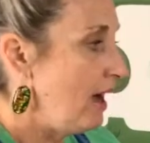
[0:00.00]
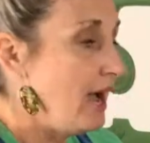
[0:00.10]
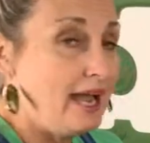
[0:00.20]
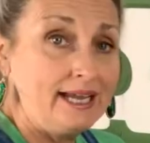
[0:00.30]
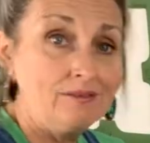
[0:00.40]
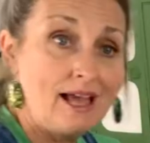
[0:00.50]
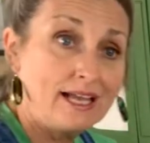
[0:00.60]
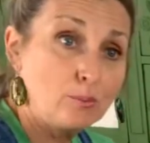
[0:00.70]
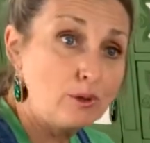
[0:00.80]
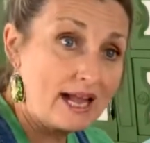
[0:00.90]
I
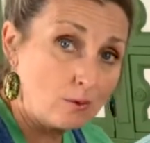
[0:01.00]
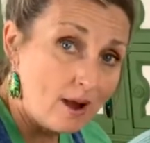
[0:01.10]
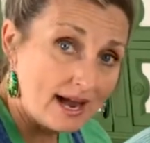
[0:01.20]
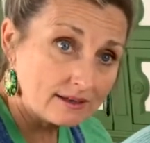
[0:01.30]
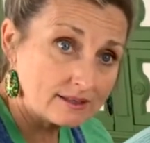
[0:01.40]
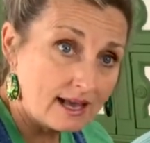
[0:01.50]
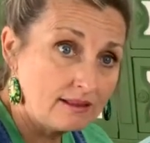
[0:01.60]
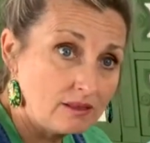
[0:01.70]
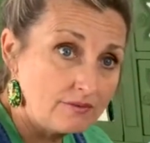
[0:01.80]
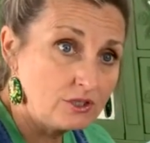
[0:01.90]
like black wax.
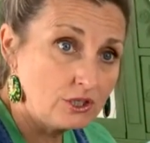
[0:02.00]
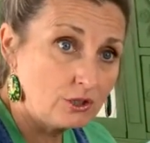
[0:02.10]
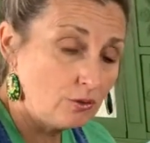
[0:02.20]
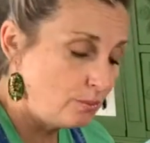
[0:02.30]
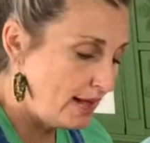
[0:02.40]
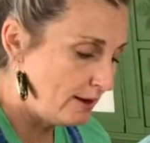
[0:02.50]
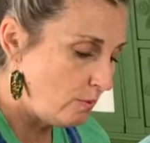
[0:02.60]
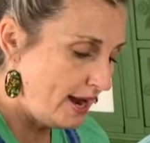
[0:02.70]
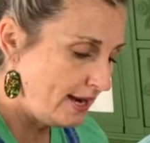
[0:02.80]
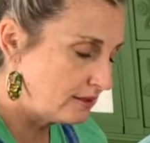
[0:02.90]
I love to do black
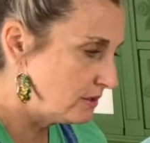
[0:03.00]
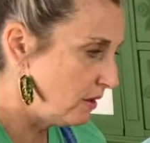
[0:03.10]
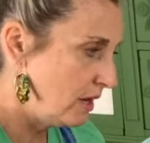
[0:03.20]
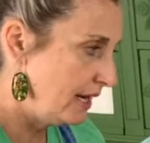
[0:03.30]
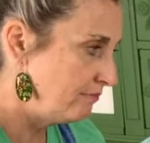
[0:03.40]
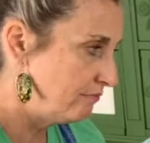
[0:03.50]
wax on,